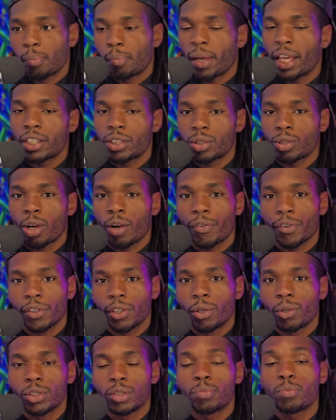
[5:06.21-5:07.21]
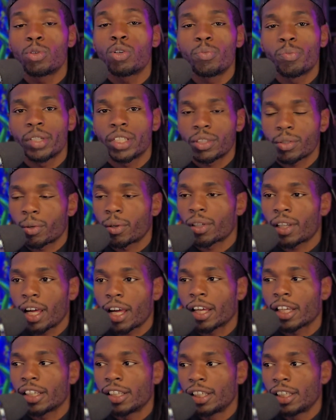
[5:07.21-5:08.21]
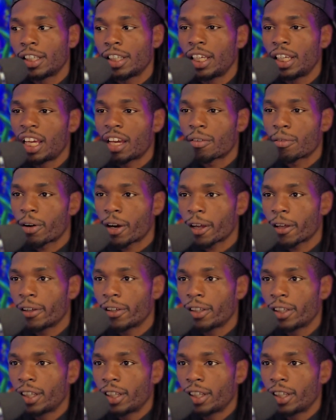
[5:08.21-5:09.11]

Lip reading: based off of those movements online, right?